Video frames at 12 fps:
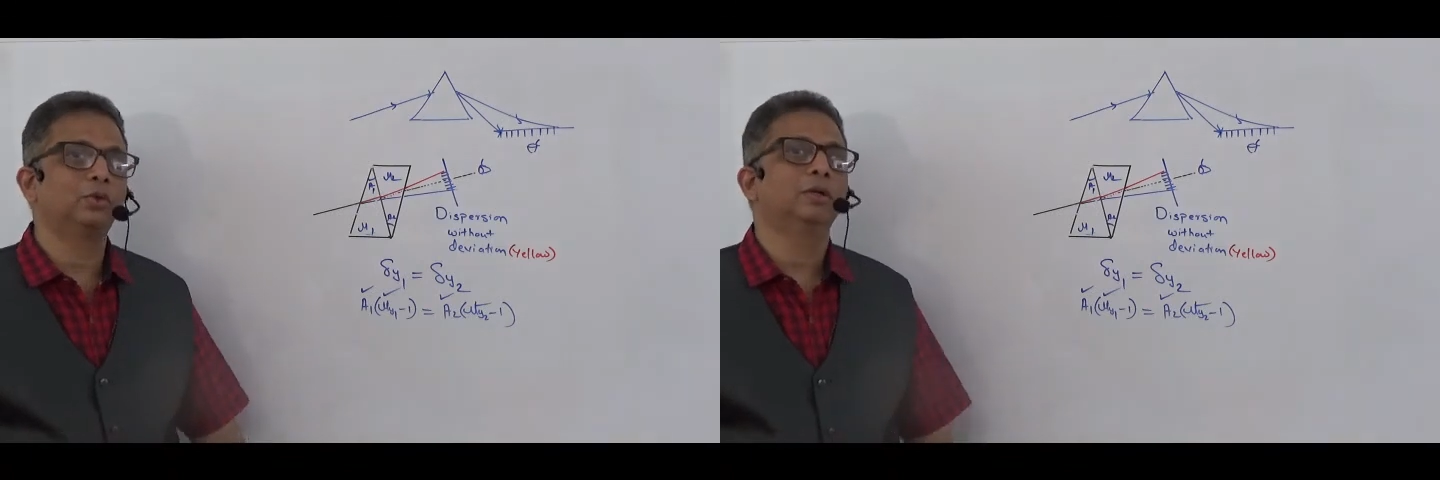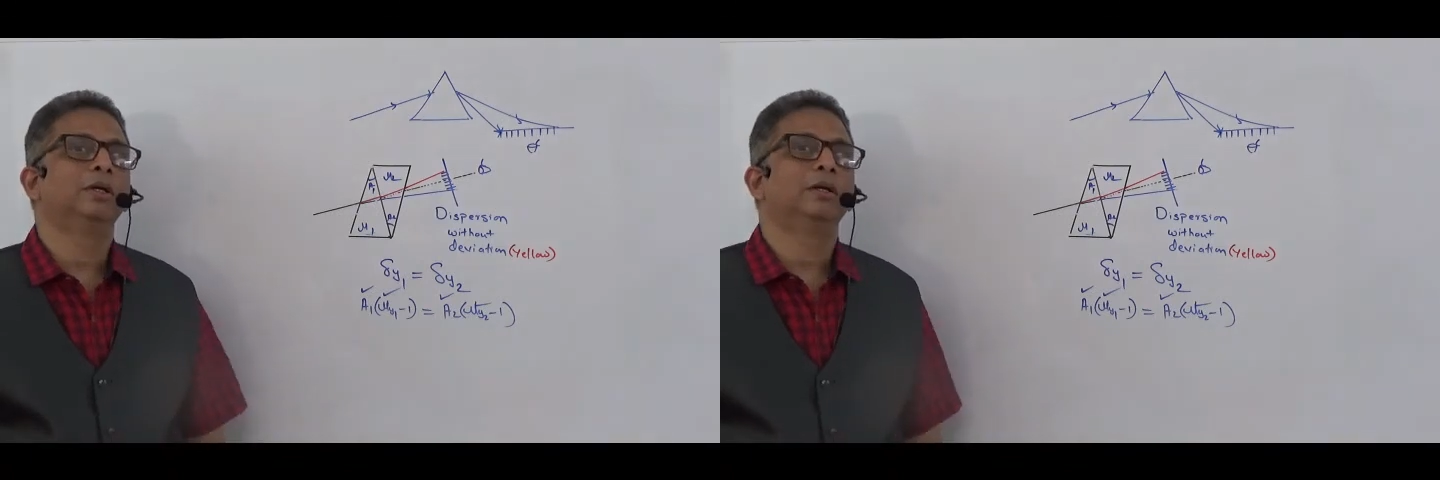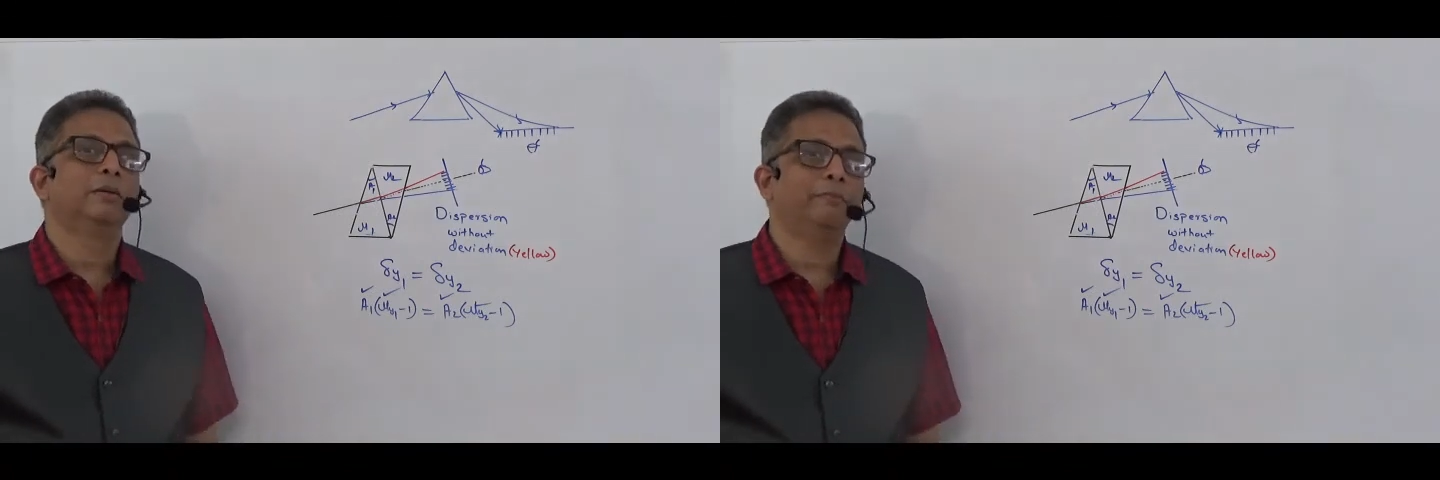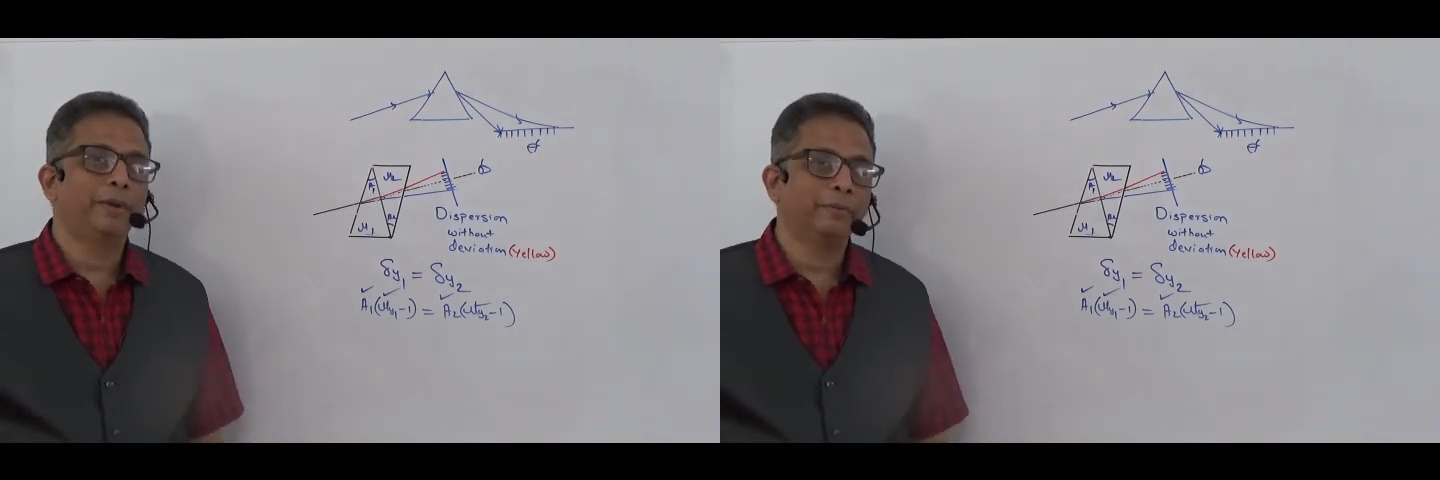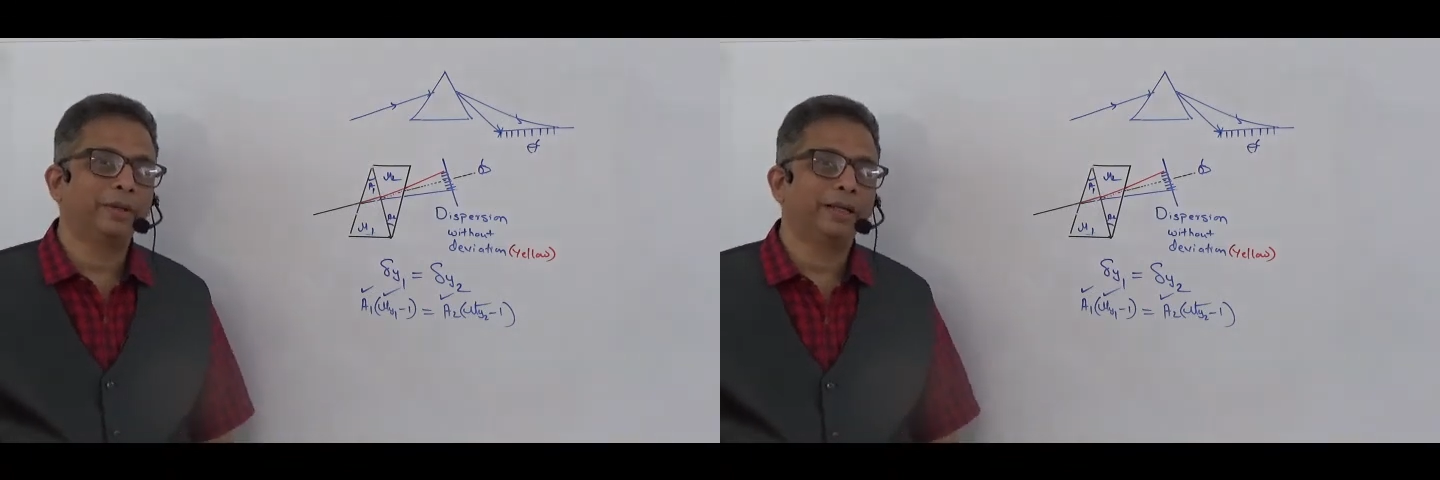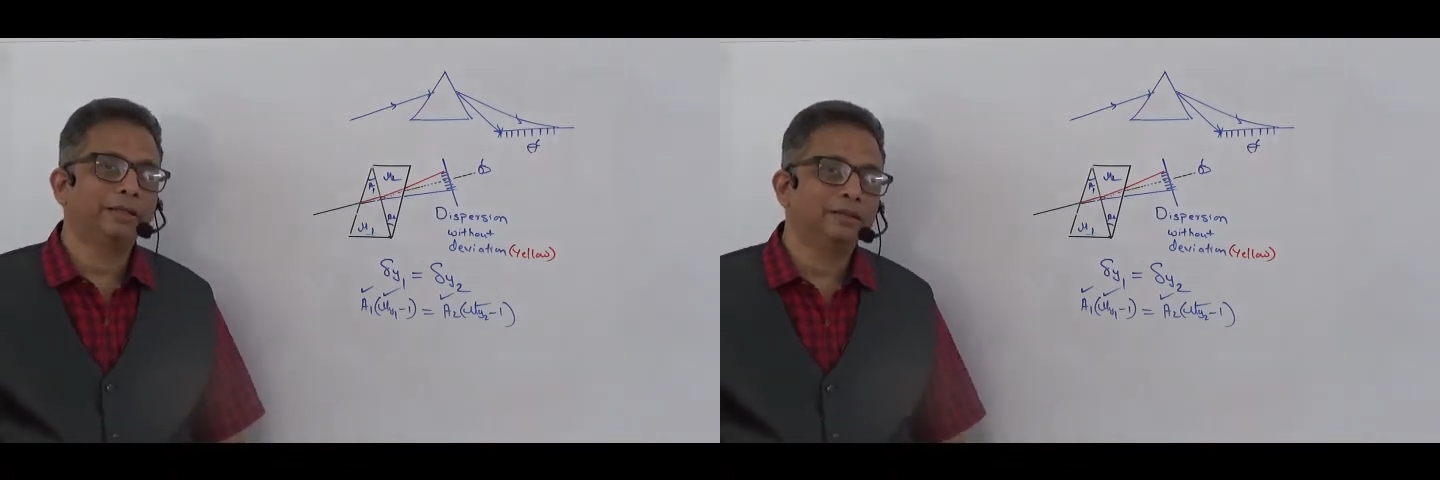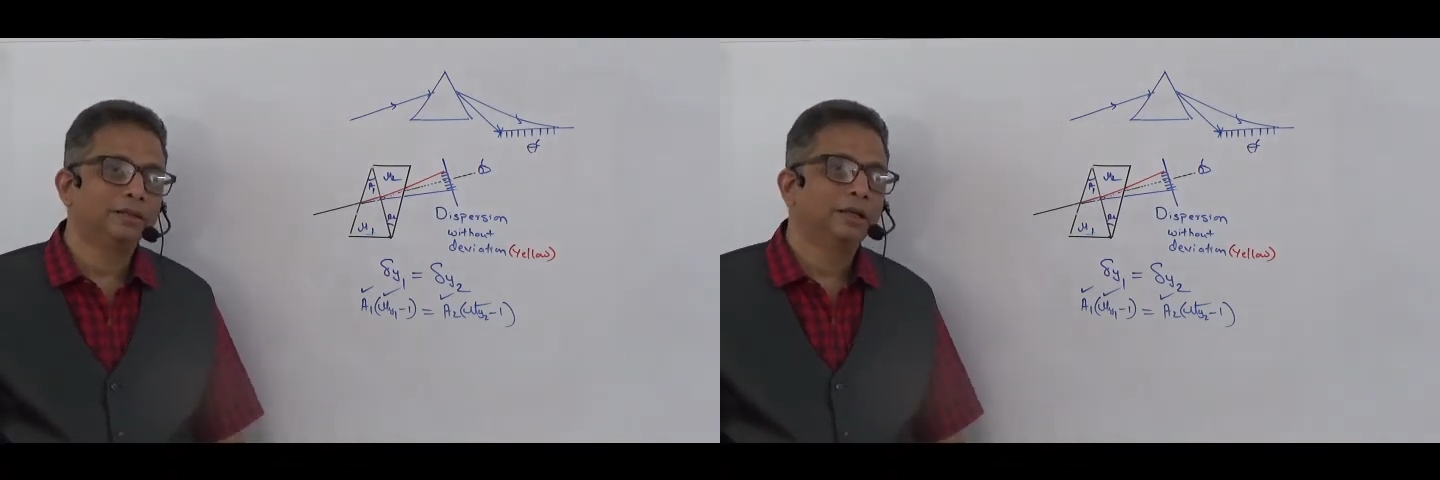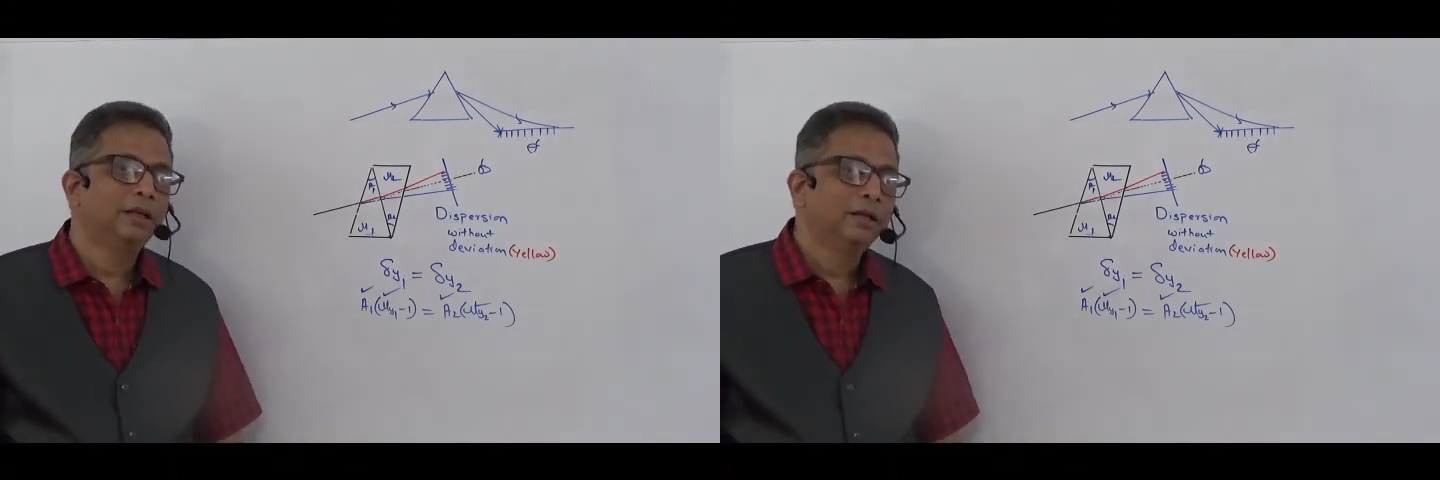to memorize.